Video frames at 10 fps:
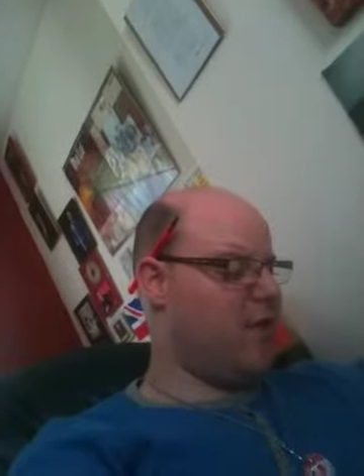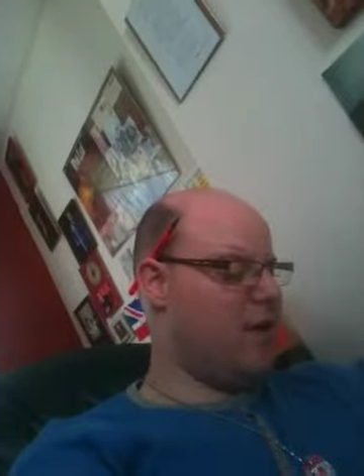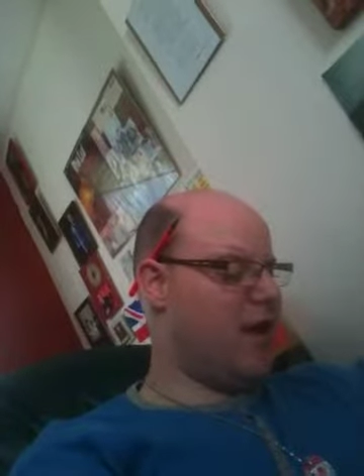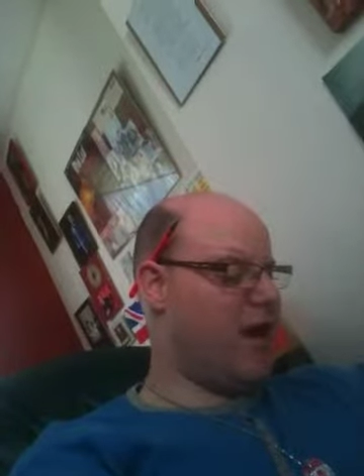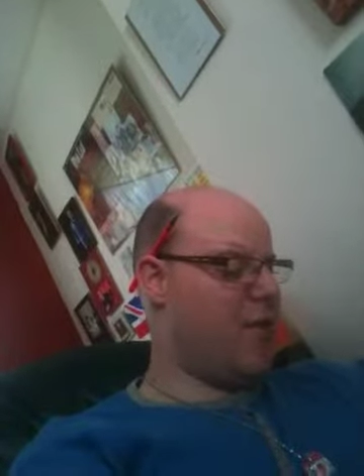
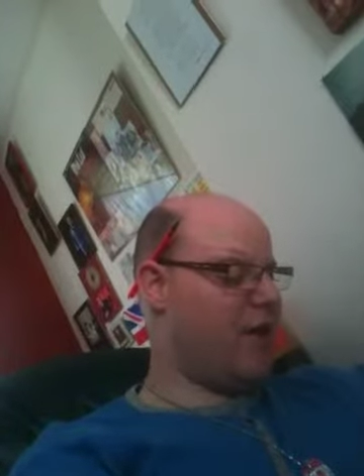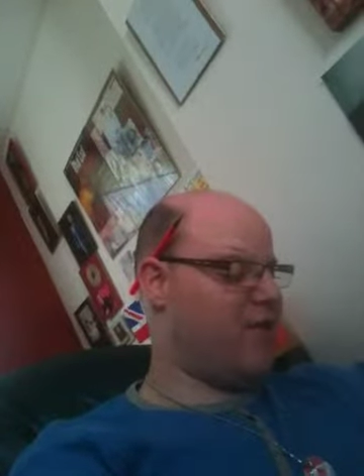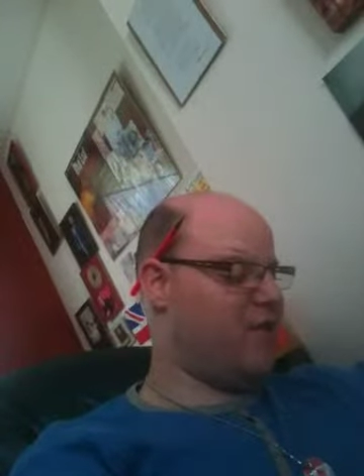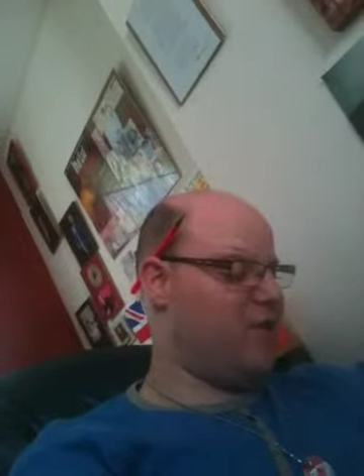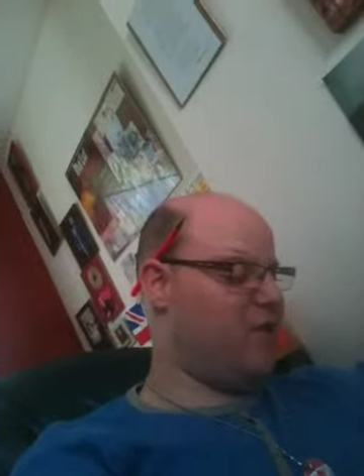allow
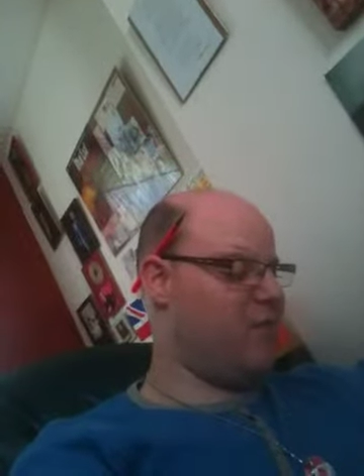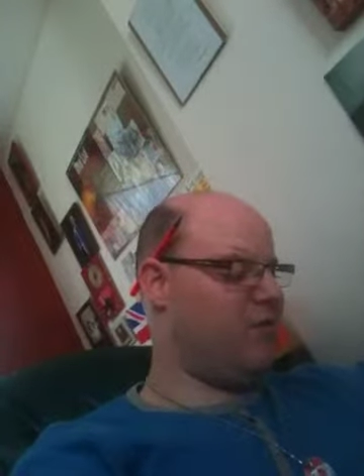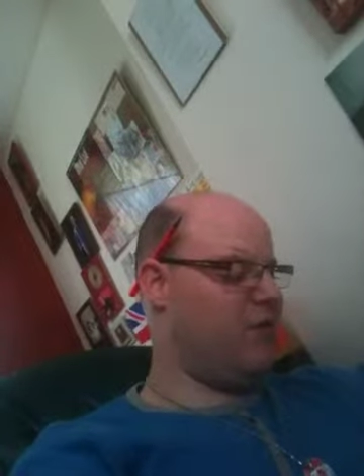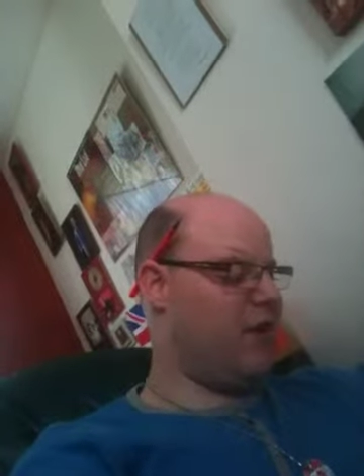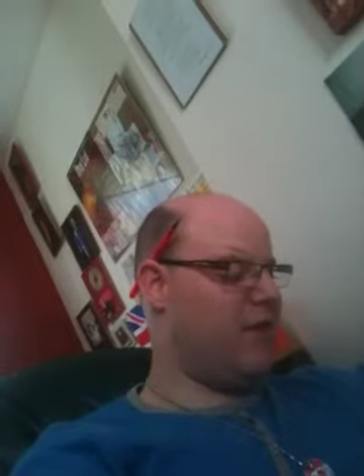action to
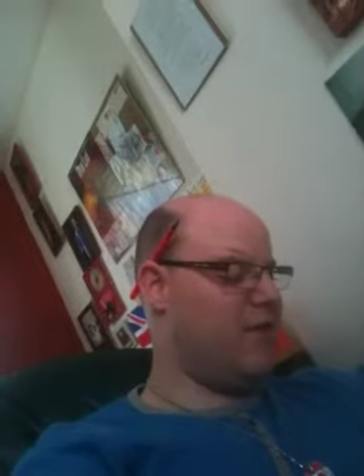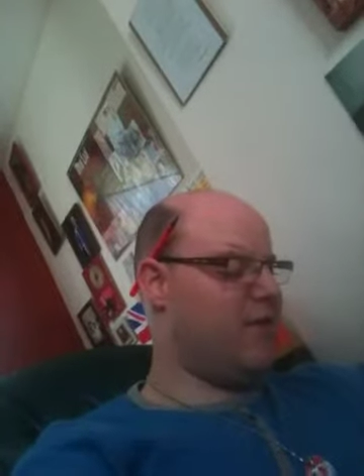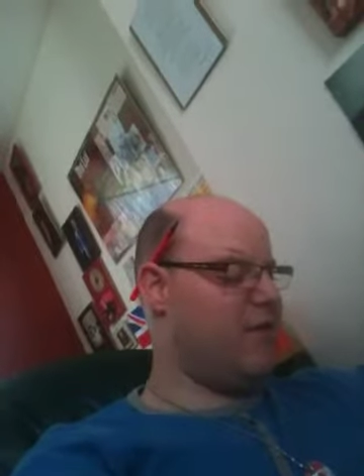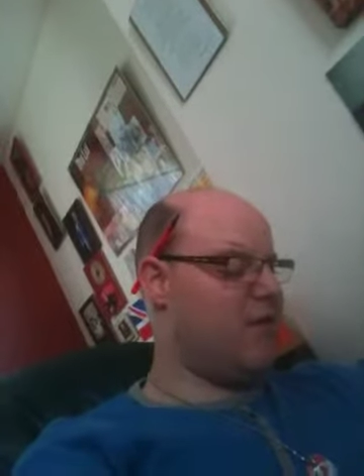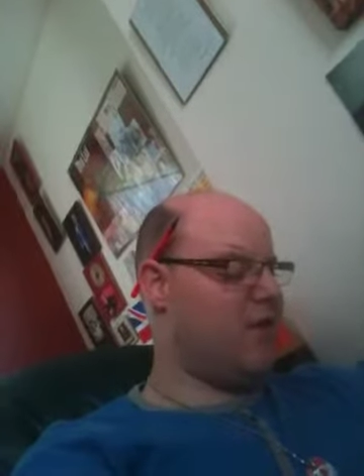present
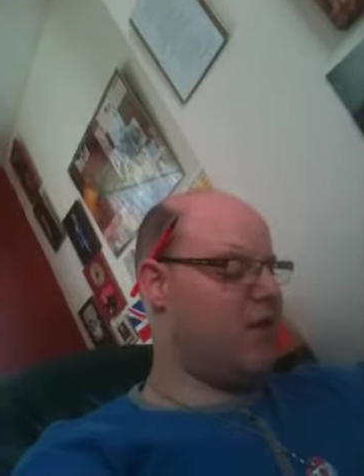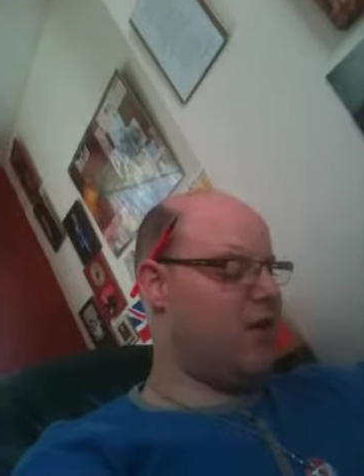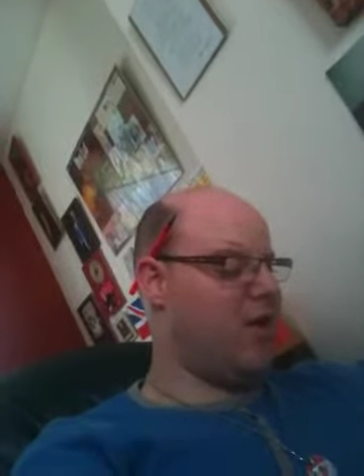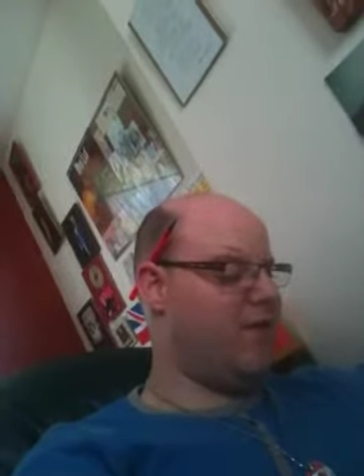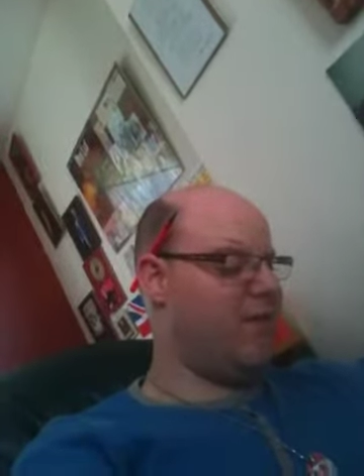a
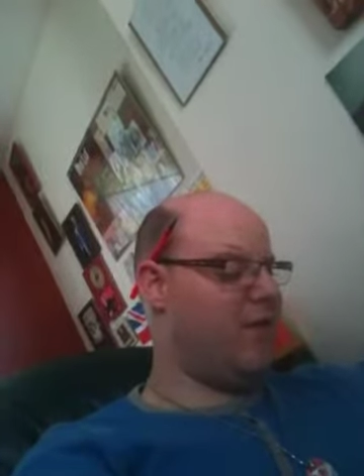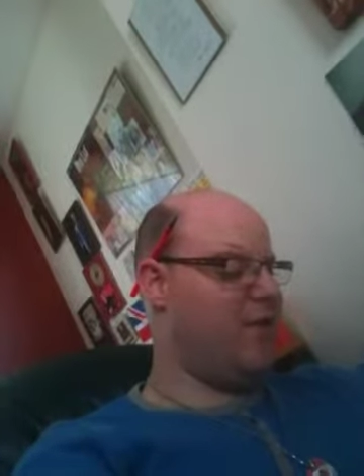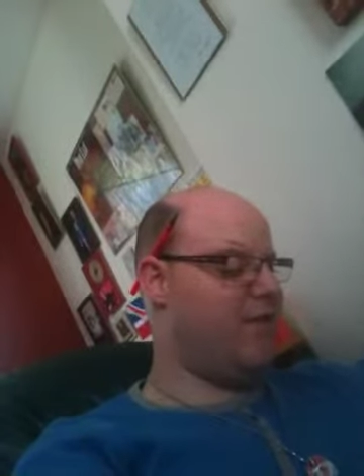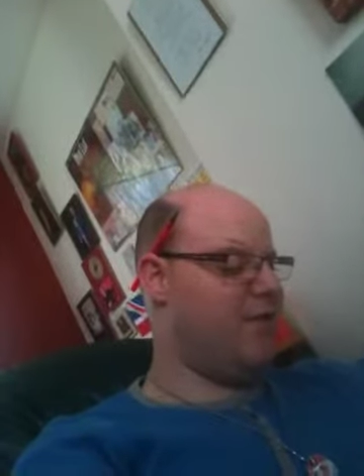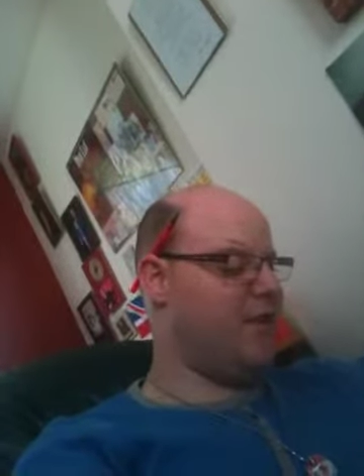life
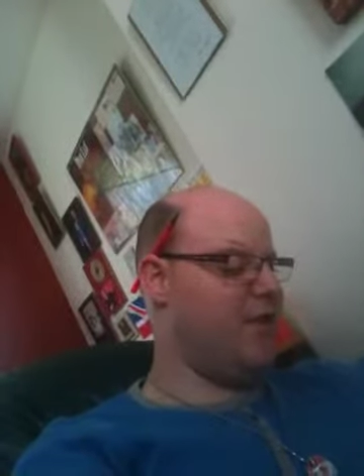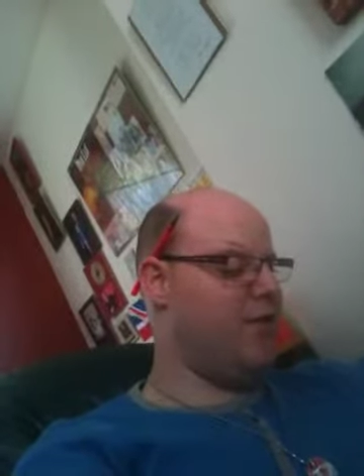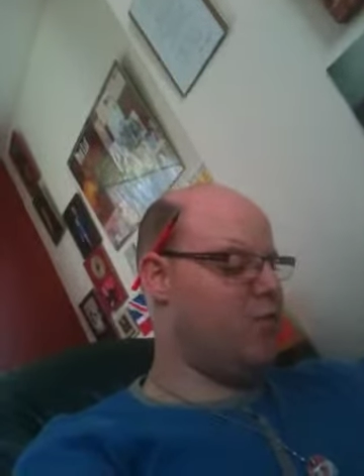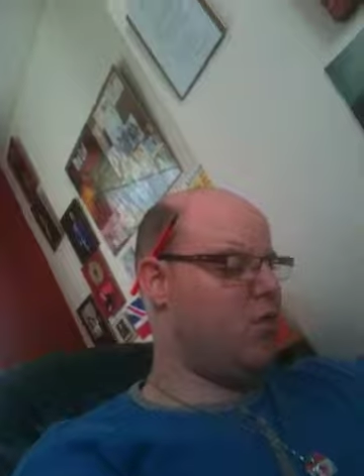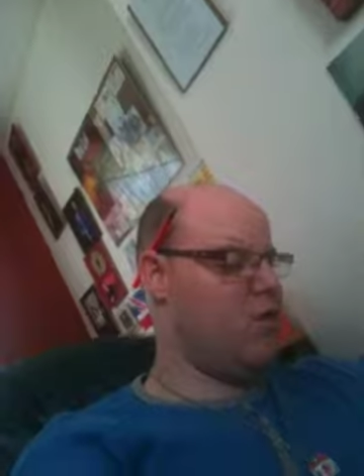loved in
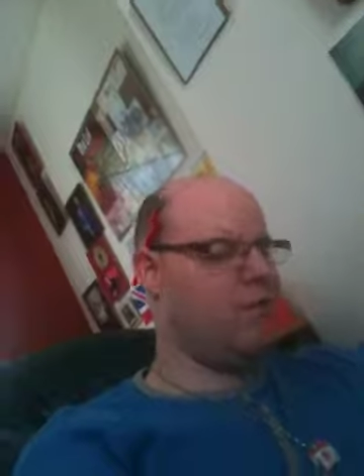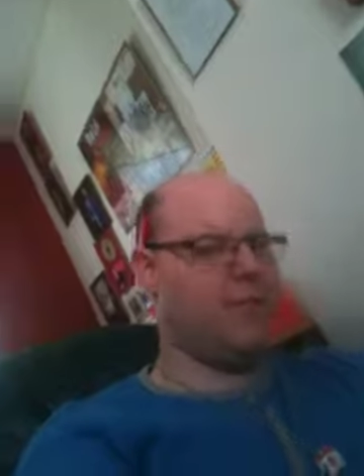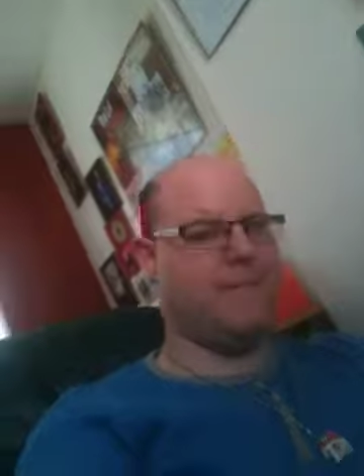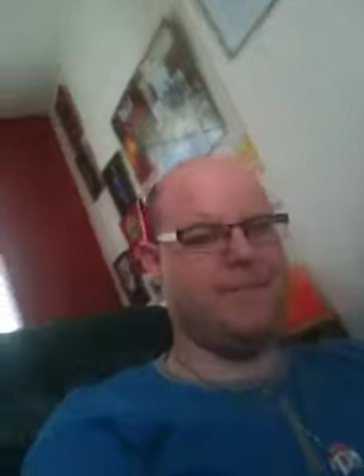the world.